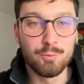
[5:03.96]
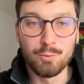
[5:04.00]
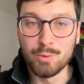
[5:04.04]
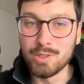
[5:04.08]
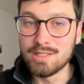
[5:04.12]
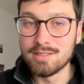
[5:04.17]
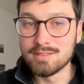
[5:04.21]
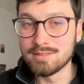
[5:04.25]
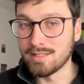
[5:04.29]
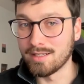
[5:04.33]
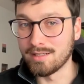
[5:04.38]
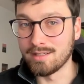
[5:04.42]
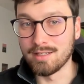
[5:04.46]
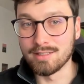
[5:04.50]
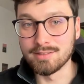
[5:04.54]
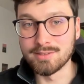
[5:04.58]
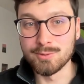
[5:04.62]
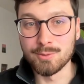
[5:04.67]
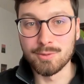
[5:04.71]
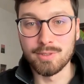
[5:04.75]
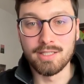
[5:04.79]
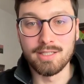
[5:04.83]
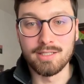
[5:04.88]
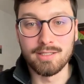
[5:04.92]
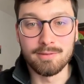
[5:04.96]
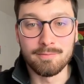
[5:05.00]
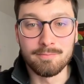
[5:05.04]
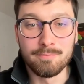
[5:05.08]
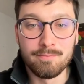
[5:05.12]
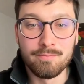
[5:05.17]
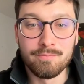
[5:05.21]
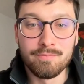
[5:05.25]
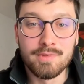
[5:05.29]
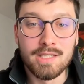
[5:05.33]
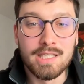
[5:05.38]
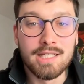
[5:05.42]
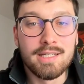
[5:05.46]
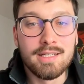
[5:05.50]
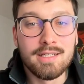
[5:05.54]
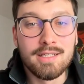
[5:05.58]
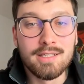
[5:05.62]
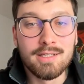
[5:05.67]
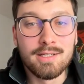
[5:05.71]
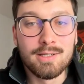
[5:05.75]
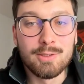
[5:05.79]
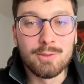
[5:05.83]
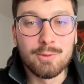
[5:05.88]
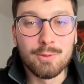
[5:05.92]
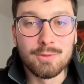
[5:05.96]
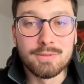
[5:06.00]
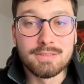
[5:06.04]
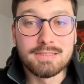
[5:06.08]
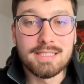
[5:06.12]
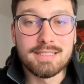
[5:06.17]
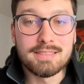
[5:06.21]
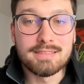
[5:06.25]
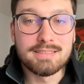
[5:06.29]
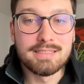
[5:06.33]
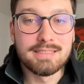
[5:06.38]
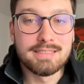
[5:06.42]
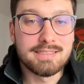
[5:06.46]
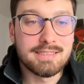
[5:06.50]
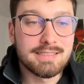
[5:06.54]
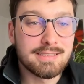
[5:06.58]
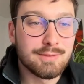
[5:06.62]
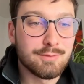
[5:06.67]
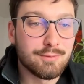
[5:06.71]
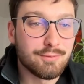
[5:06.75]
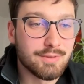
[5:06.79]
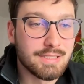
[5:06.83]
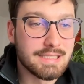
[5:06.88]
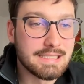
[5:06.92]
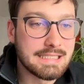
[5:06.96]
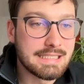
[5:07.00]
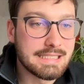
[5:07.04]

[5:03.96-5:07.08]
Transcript: pitching my services again in person, verbally, and then